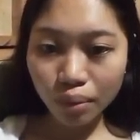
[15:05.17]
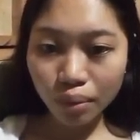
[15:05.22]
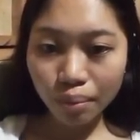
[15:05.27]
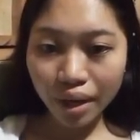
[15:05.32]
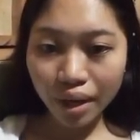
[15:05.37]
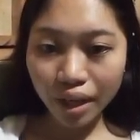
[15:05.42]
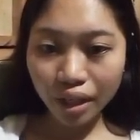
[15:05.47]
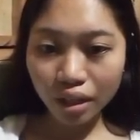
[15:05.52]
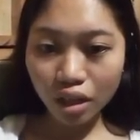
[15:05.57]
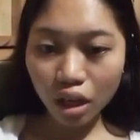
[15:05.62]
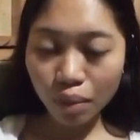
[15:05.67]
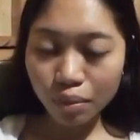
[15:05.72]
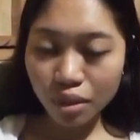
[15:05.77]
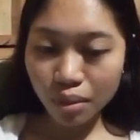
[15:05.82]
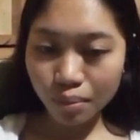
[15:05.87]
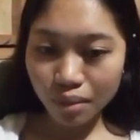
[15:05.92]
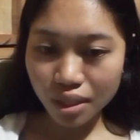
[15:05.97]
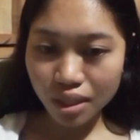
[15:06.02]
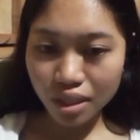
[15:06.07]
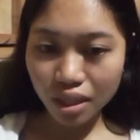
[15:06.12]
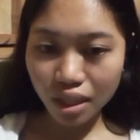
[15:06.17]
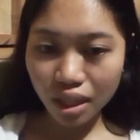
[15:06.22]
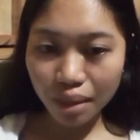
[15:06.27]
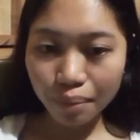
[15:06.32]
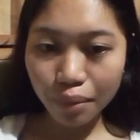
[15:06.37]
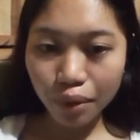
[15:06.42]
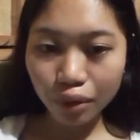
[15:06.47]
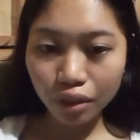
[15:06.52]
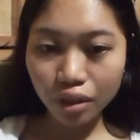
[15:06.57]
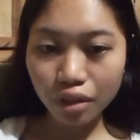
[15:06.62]
remain optimistic
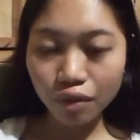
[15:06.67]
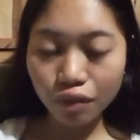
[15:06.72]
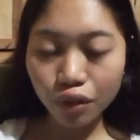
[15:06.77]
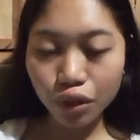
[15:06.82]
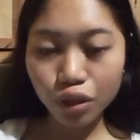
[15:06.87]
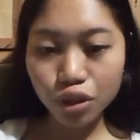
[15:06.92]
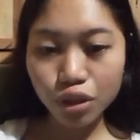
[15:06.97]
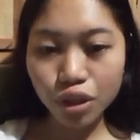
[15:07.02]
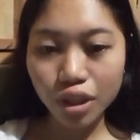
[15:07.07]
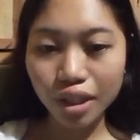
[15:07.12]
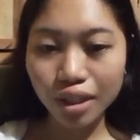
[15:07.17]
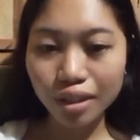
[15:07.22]
about the future.